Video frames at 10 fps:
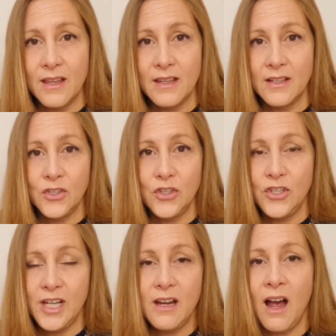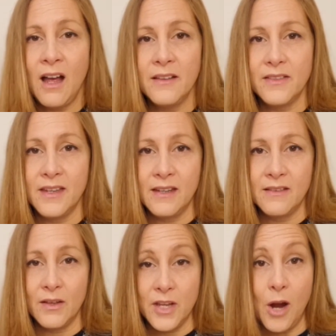she got
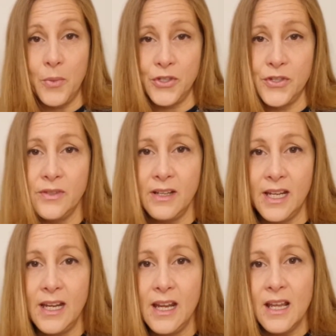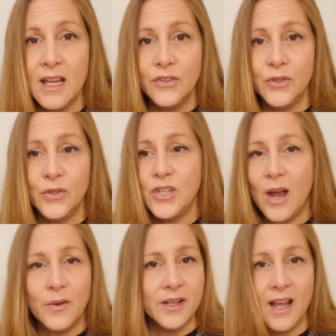the opportunity to
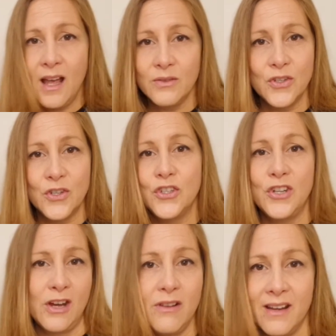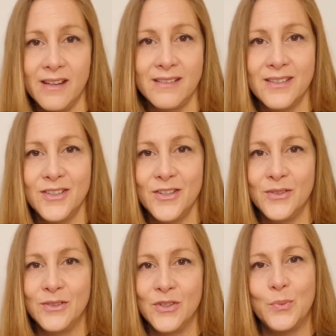shout it out, to share it,
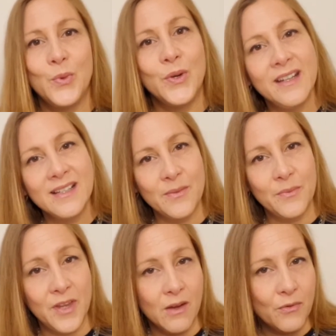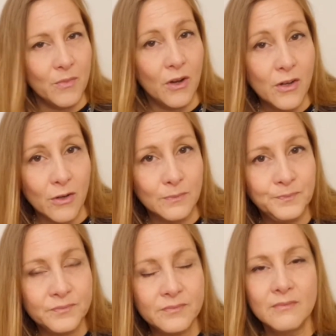to bring something from her
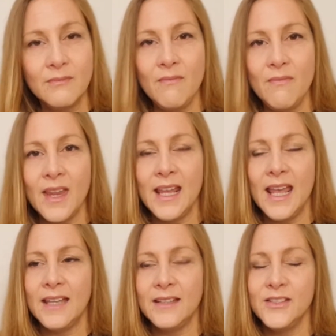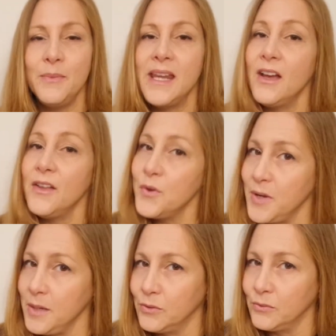and to make other
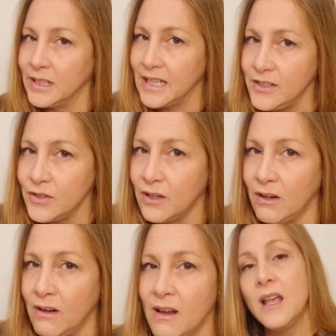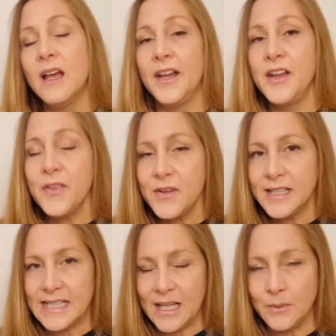people relate to her. Another
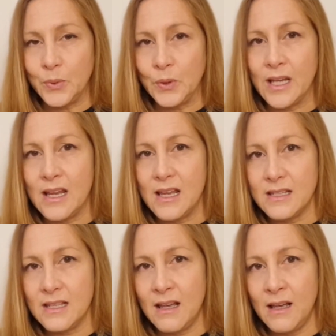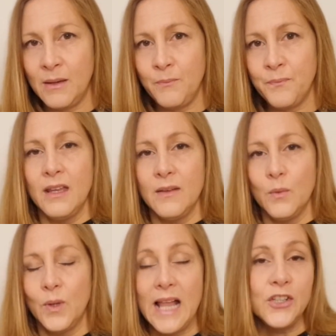example is,
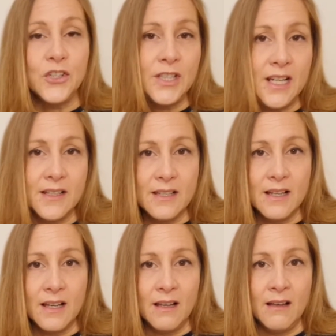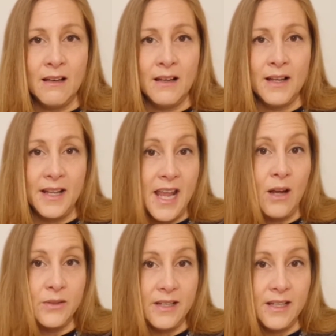well, actually it's a
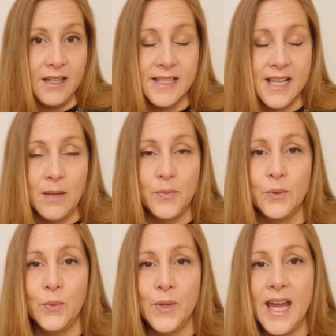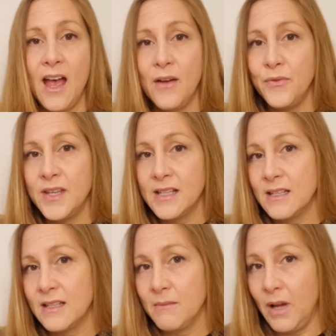nowadays example. We have
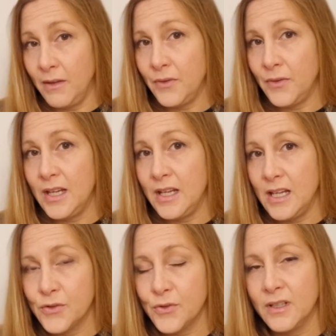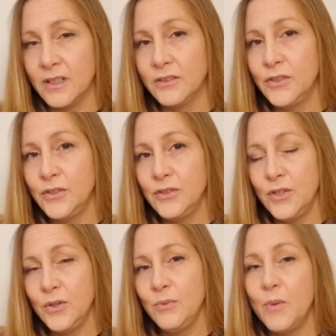this month in Israel
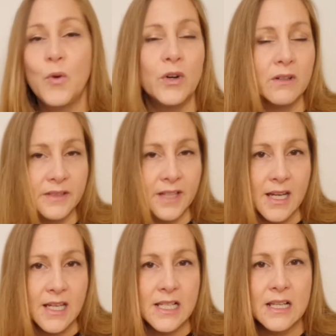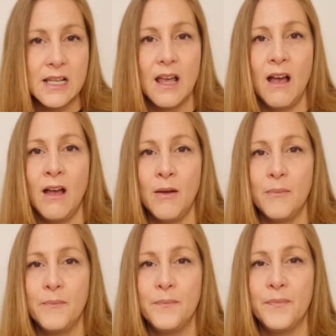2 Memorial Days
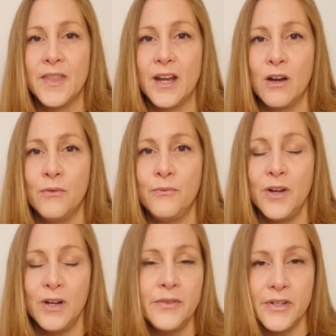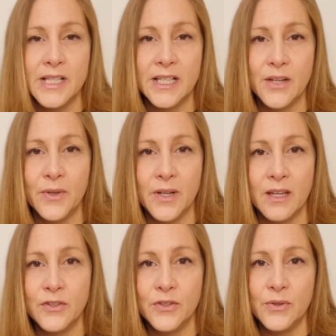that are very, very
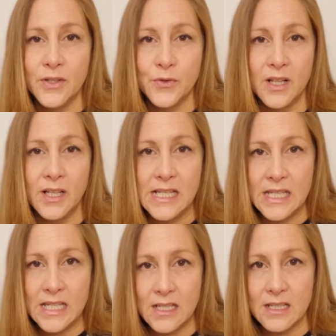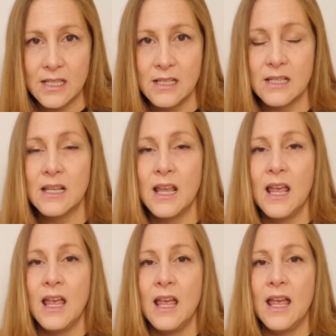significant to Israeli citizens.
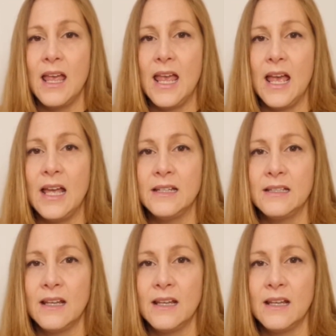And